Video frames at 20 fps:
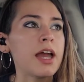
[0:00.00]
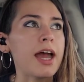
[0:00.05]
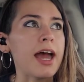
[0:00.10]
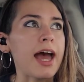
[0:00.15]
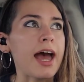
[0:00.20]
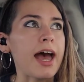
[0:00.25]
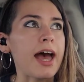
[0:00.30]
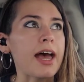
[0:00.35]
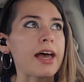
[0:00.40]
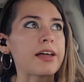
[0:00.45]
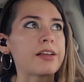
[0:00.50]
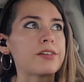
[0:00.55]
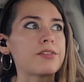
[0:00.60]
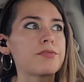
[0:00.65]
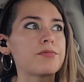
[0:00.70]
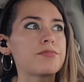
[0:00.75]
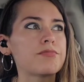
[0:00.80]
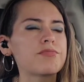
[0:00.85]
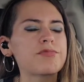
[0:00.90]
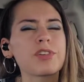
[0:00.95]
And
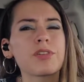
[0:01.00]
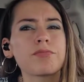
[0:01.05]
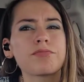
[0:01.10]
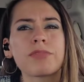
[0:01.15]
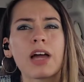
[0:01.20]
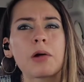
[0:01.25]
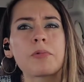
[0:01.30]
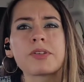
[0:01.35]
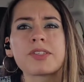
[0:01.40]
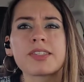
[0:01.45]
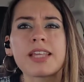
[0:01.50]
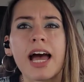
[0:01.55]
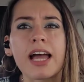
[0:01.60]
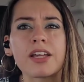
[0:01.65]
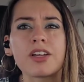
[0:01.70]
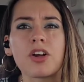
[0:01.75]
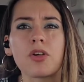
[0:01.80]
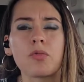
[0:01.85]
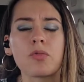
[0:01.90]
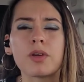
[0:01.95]
so that was
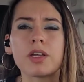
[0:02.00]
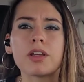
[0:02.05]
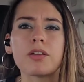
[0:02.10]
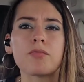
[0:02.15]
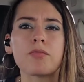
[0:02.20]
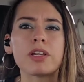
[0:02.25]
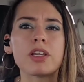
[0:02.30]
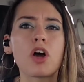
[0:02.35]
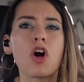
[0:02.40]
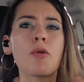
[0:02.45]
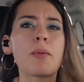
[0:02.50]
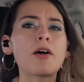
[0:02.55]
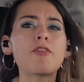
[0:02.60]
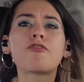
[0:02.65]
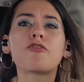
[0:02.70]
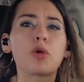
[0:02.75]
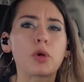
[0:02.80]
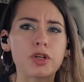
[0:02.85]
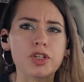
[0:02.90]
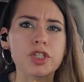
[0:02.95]
that, you know, we know about
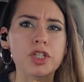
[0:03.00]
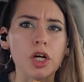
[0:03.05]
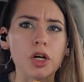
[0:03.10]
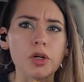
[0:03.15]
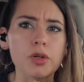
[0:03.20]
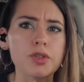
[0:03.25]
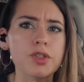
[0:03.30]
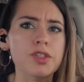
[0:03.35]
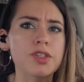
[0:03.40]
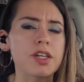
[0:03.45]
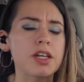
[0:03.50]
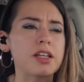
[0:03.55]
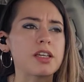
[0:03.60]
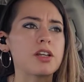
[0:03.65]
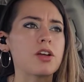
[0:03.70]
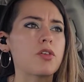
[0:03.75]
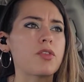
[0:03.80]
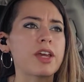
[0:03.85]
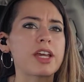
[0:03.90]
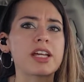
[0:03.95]
force ghosts and,
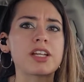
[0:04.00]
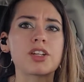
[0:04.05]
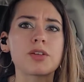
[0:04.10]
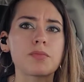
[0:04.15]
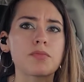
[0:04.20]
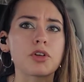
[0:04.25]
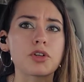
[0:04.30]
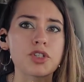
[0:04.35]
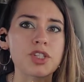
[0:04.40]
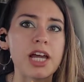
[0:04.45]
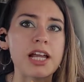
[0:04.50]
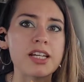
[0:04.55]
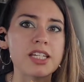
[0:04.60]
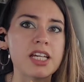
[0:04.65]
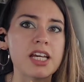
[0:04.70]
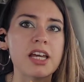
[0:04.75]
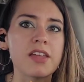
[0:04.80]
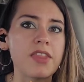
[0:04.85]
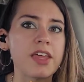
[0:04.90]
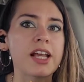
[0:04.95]
you know, they're
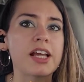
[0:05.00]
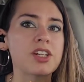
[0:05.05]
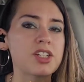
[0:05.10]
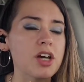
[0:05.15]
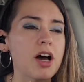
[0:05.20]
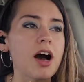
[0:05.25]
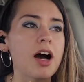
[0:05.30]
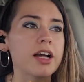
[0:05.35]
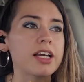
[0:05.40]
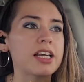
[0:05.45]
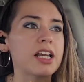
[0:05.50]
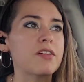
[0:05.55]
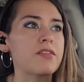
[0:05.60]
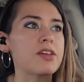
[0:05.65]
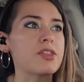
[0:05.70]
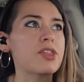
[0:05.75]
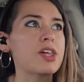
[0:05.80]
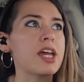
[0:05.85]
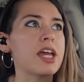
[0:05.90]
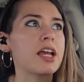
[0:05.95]
sentient and they can talk and
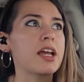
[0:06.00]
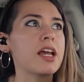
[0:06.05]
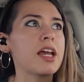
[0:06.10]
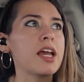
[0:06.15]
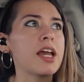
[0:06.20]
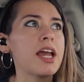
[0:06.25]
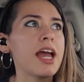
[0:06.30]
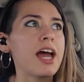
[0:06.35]
everything.